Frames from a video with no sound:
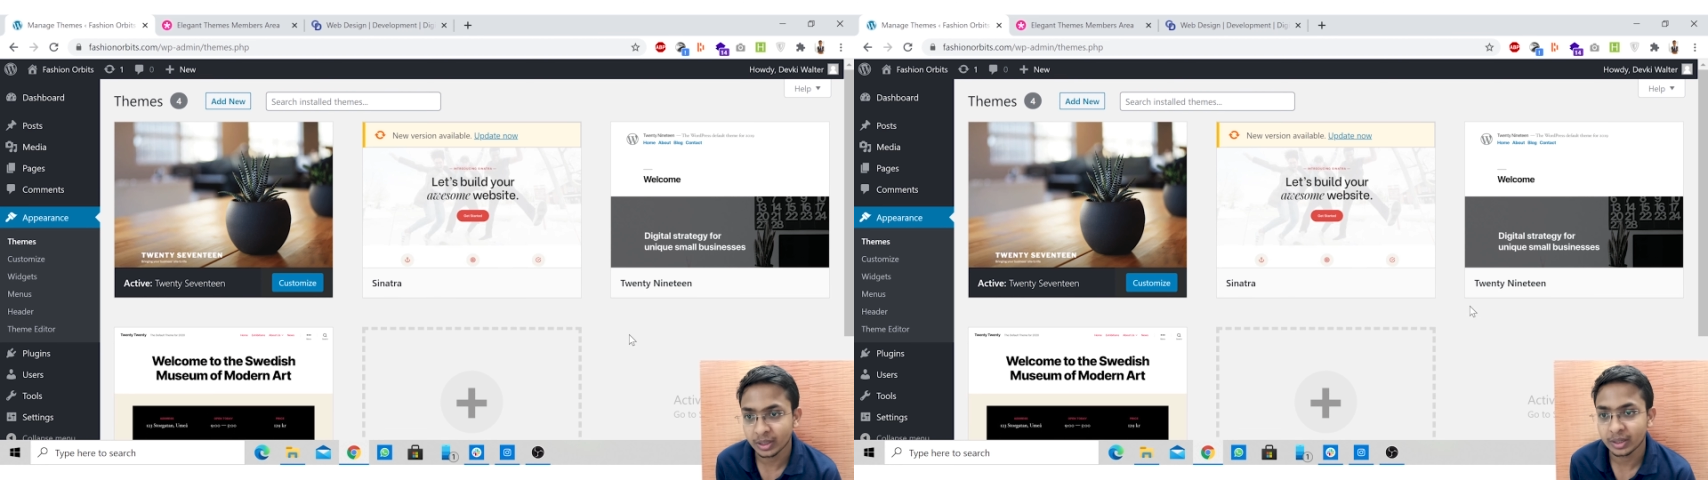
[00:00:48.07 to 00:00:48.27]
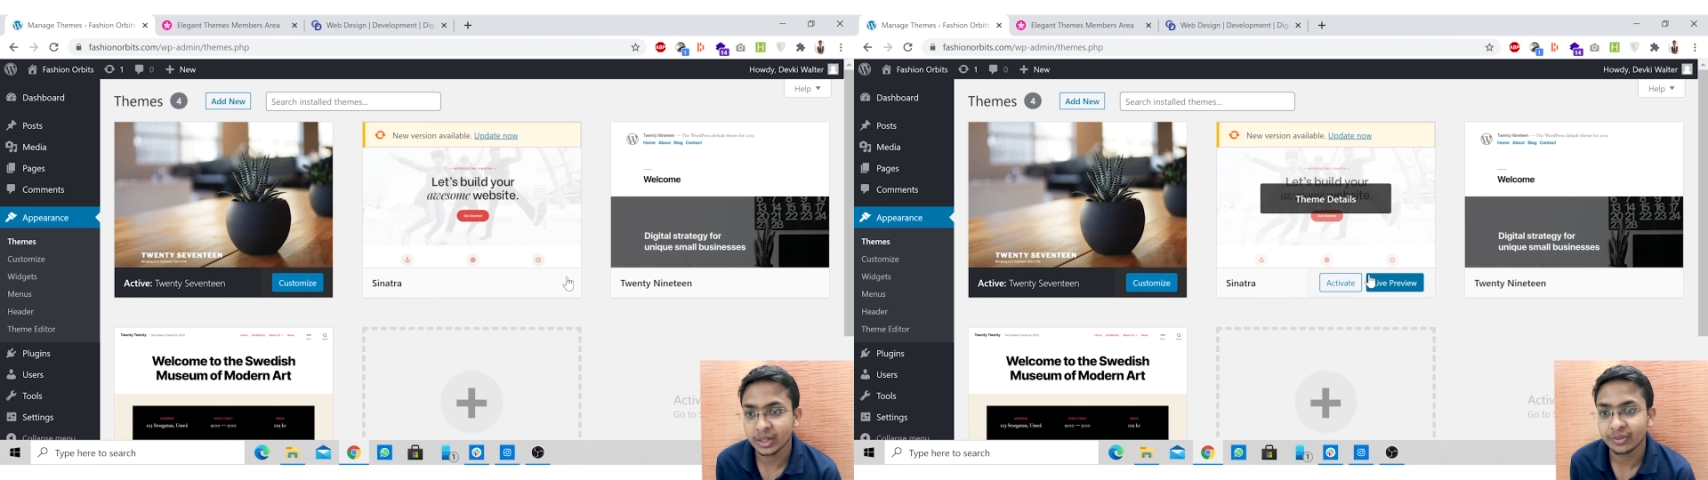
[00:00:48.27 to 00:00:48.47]

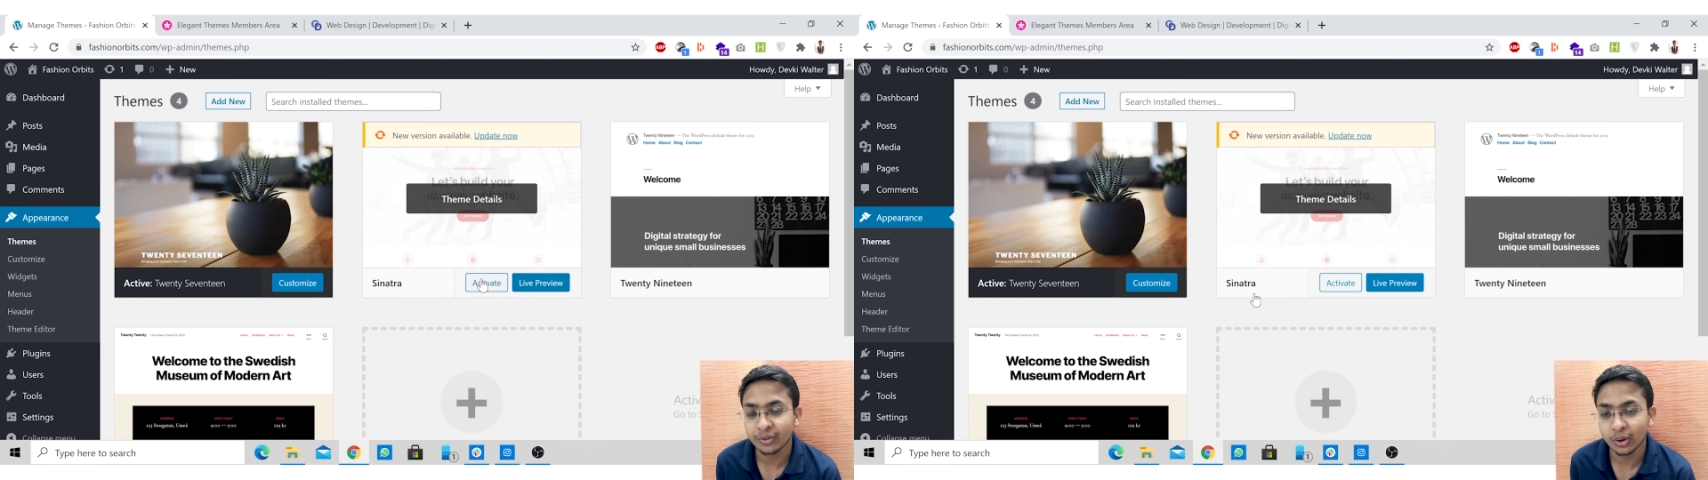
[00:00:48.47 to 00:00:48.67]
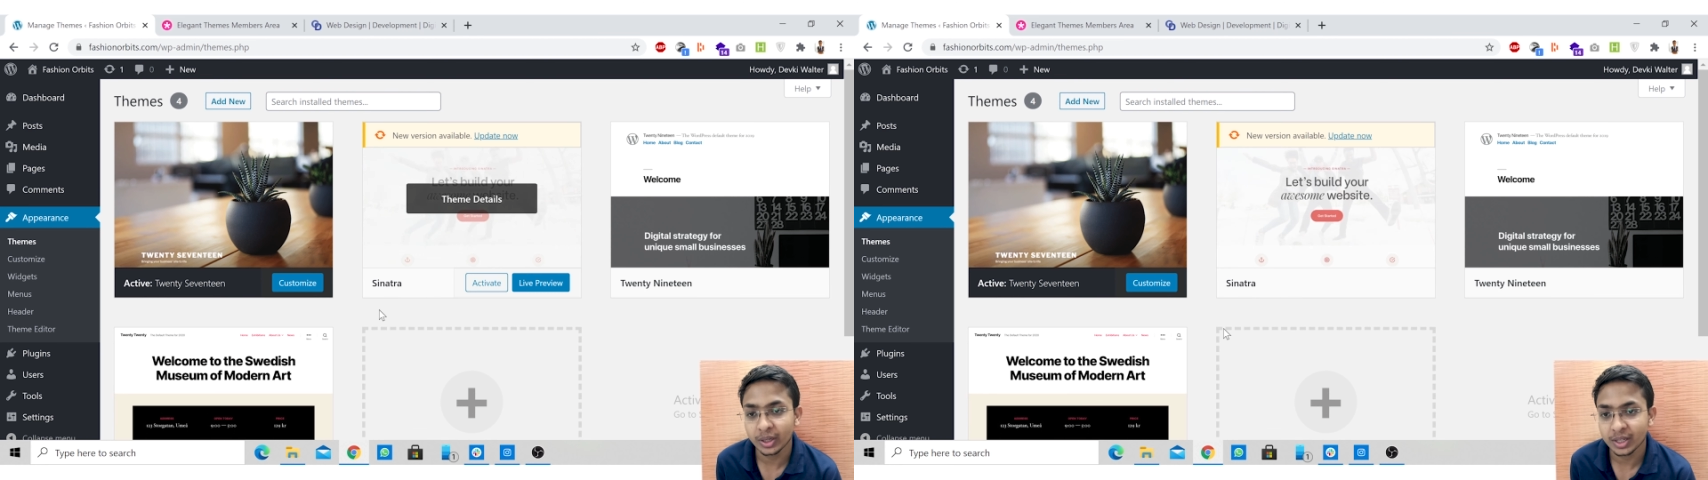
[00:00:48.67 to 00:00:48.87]
the
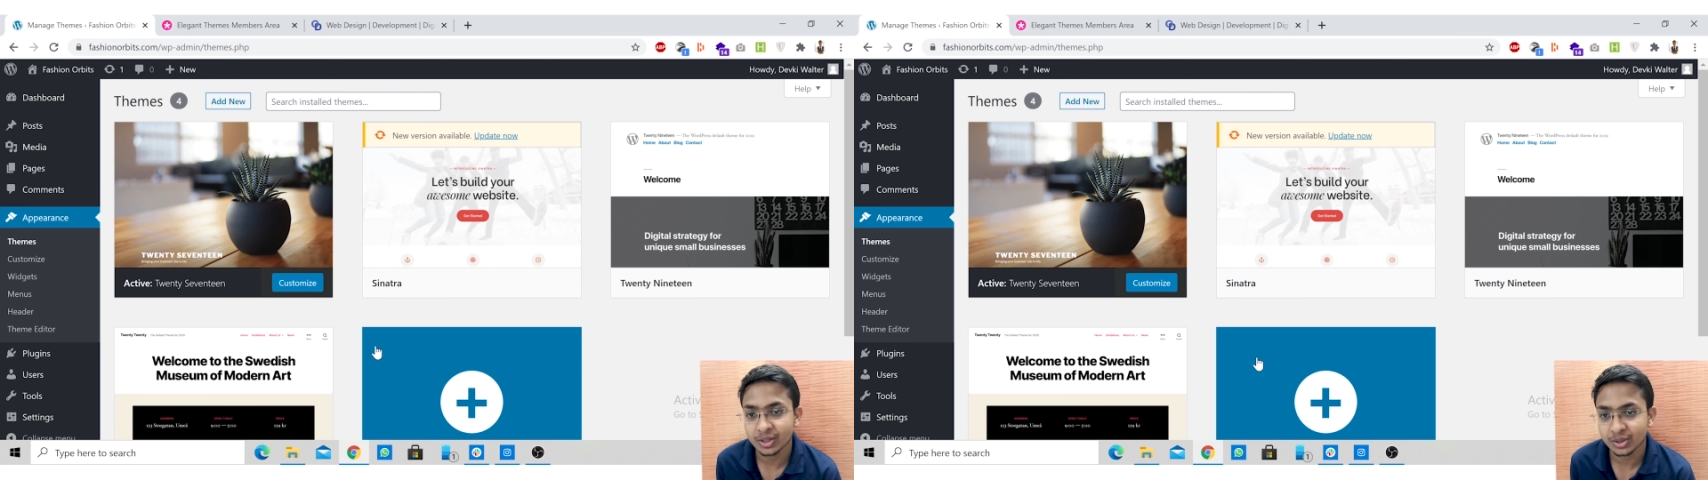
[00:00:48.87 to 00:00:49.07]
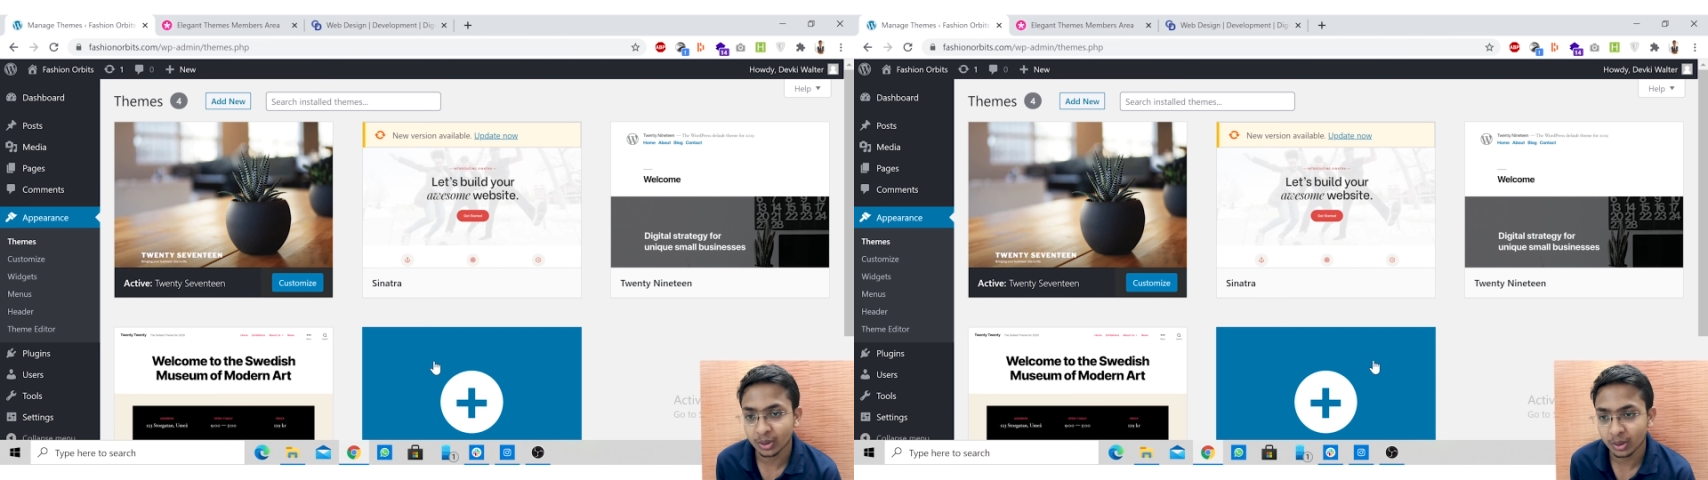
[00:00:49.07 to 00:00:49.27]
default
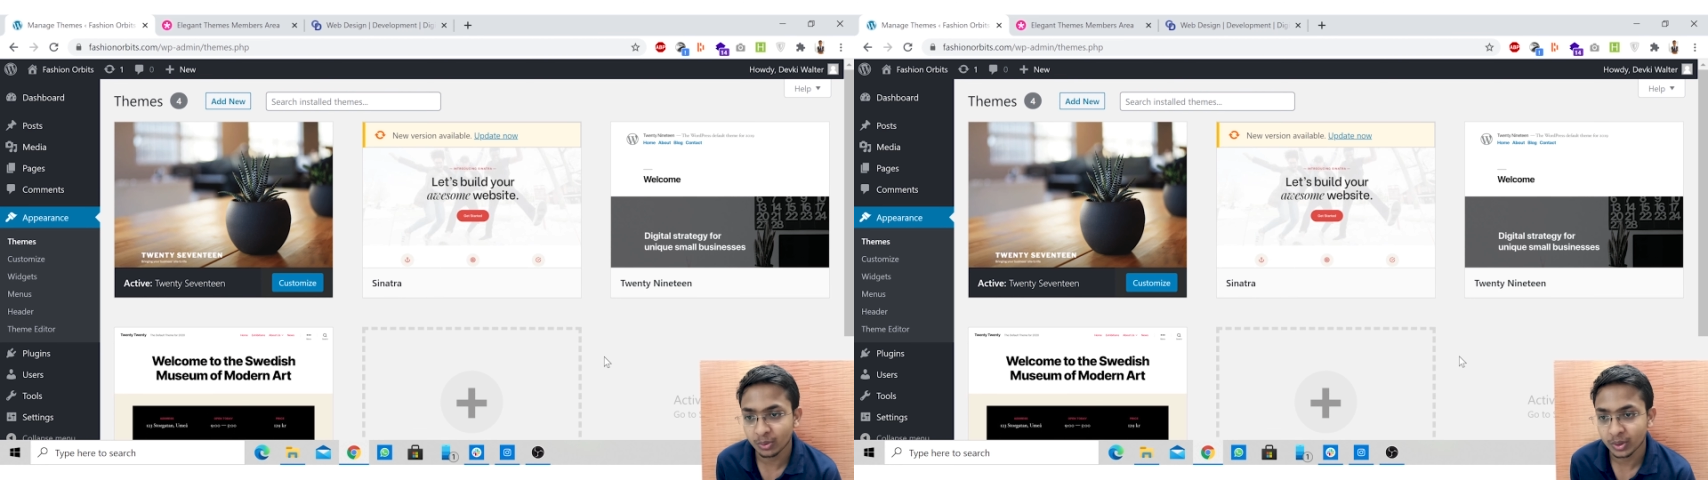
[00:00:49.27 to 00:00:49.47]
installed